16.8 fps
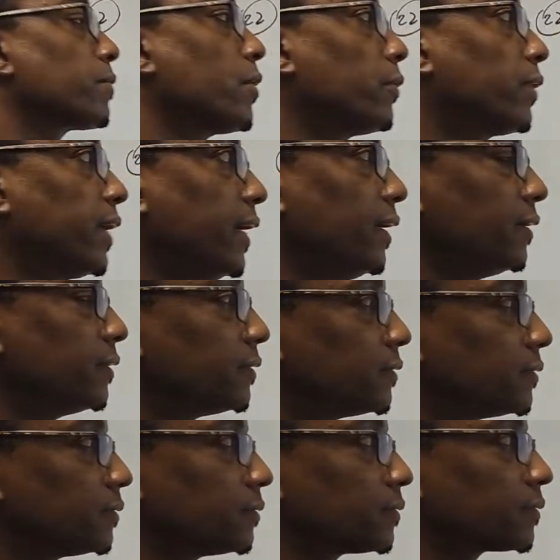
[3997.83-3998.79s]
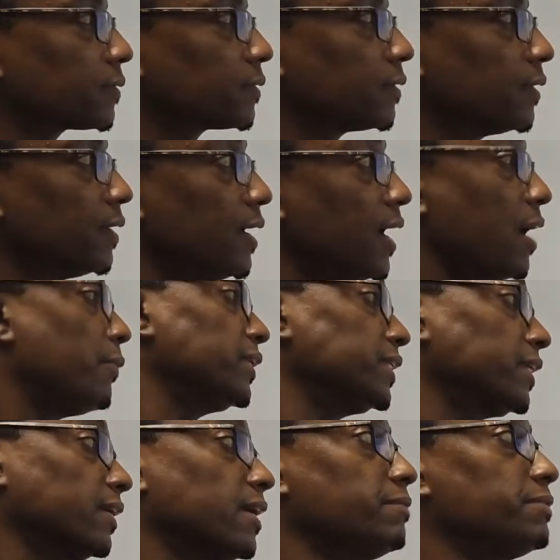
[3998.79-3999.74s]
Okay? And
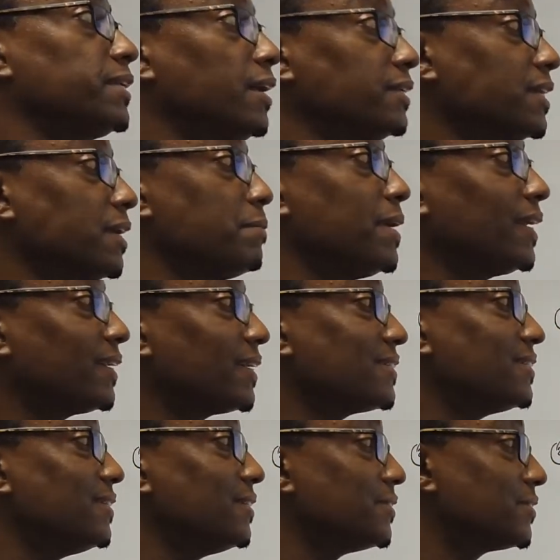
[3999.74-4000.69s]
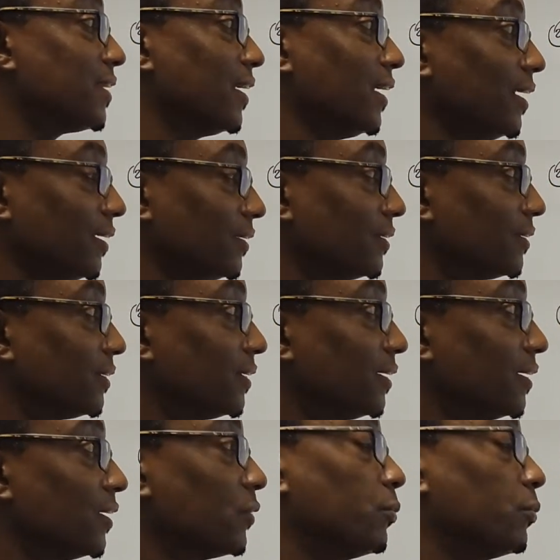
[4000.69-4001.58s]
what you could have done to make this easier,